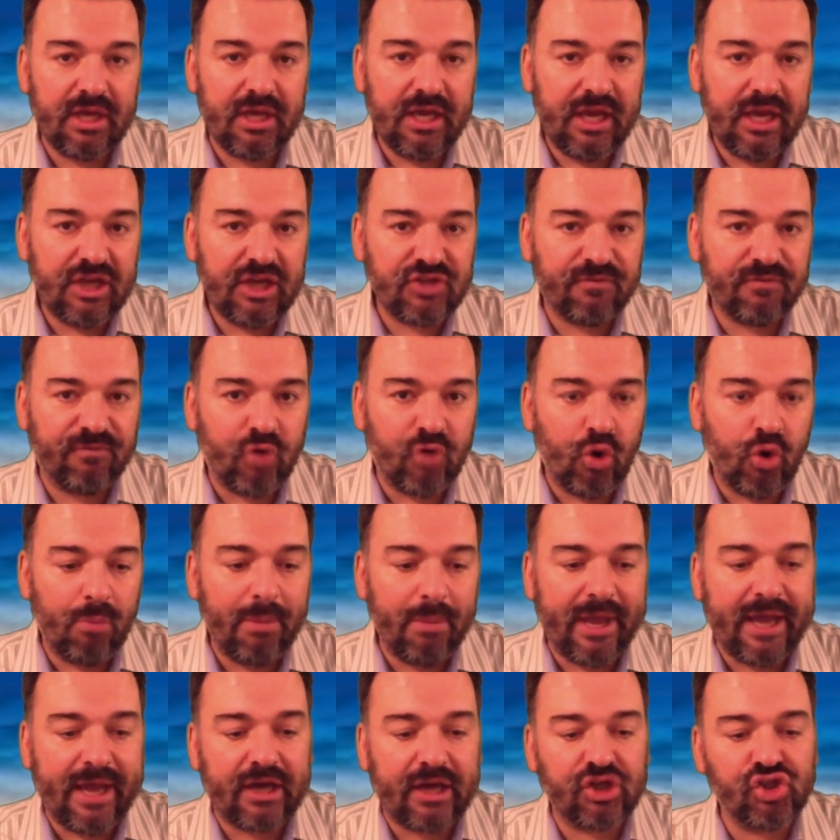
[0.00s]
His
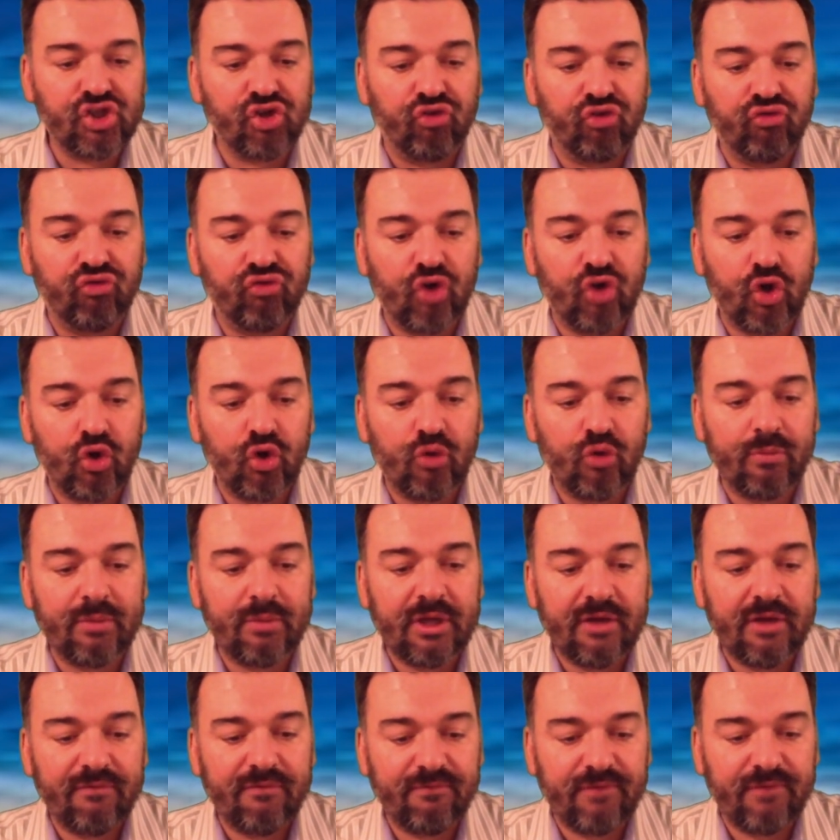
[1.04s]
fullback, Jerome
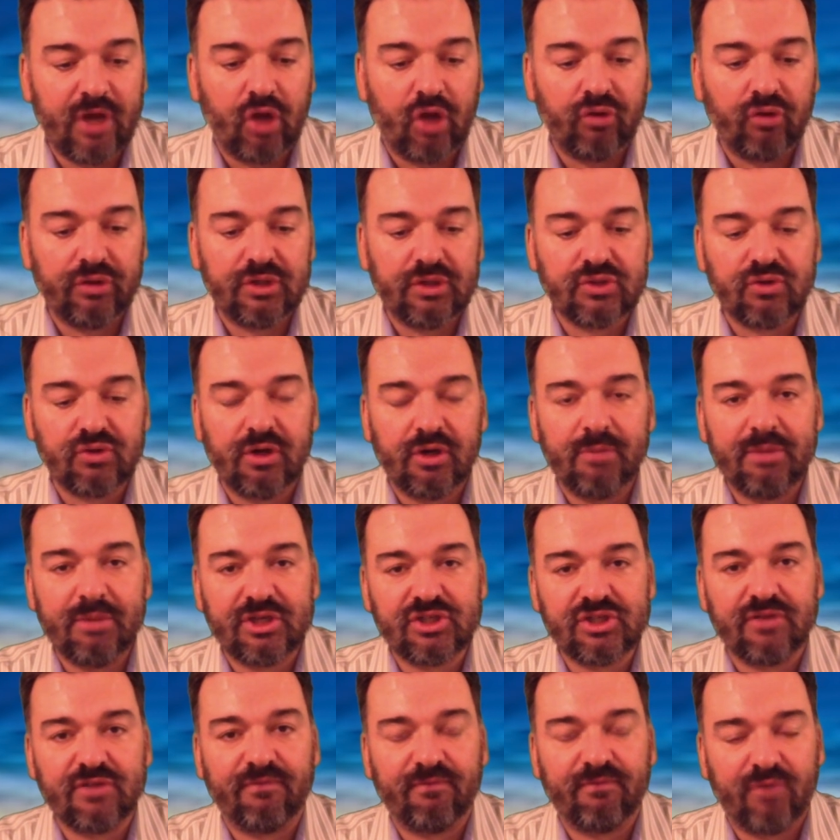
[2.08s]
Felton, is going to miss
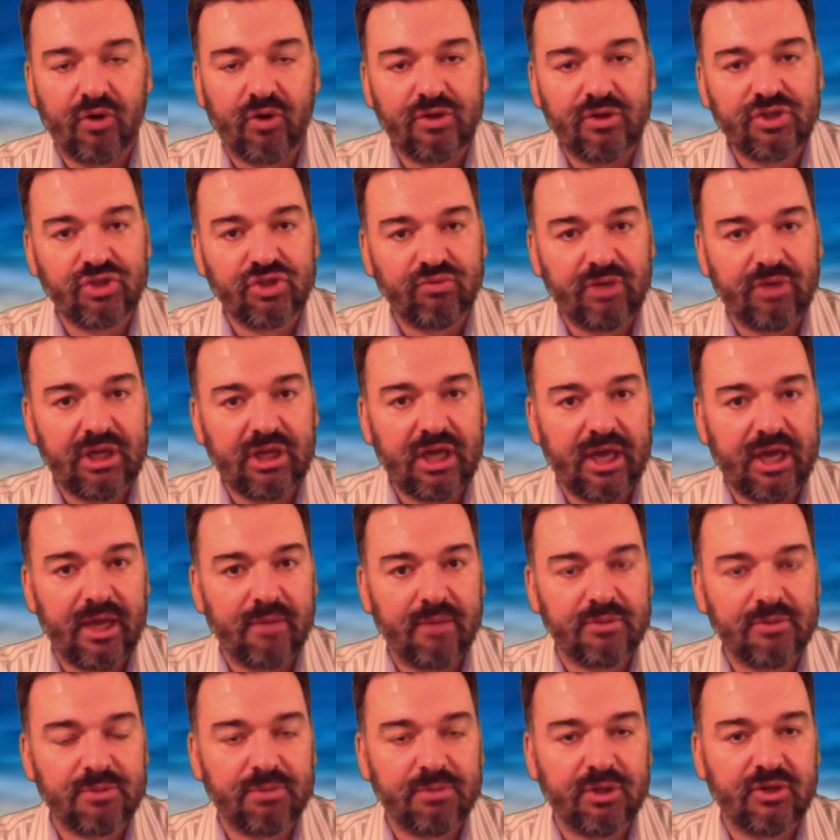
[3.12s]
the first 3
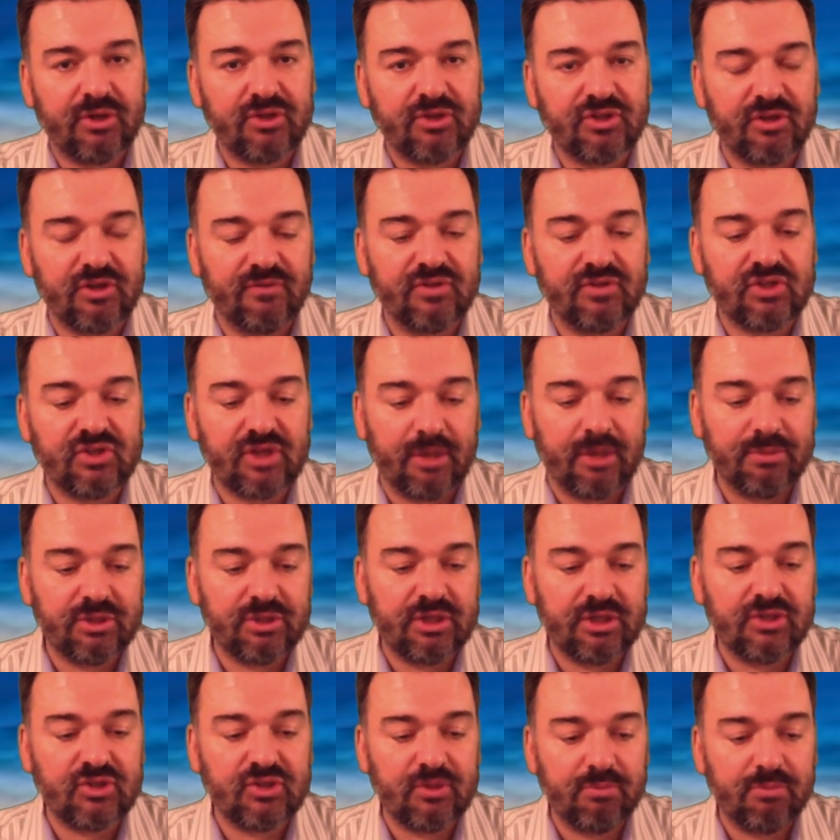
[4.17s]
games because of
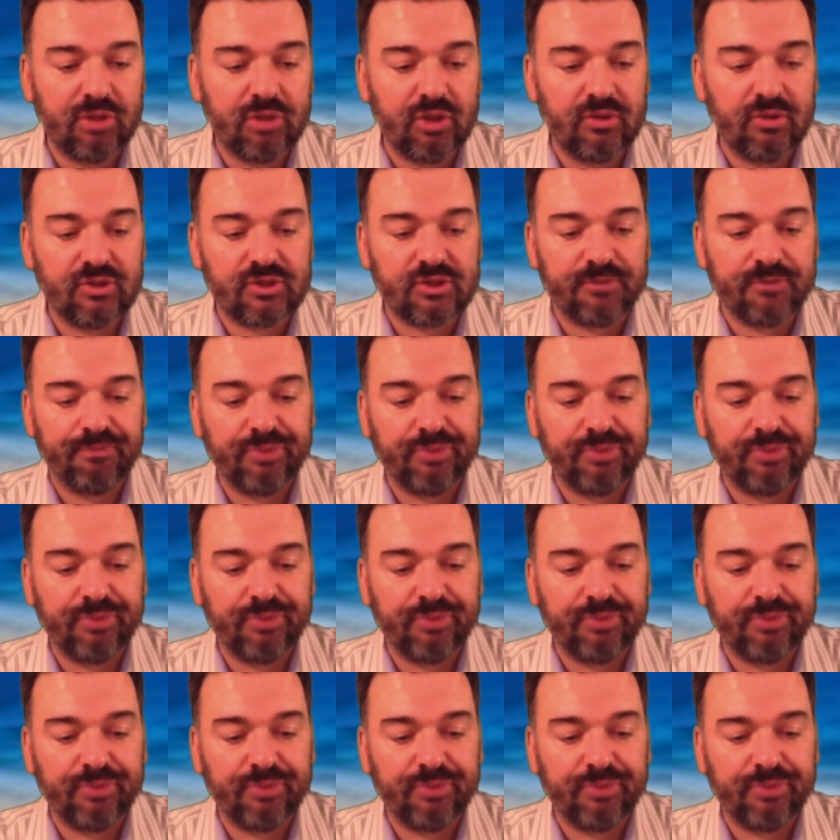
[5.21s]
substance abuse.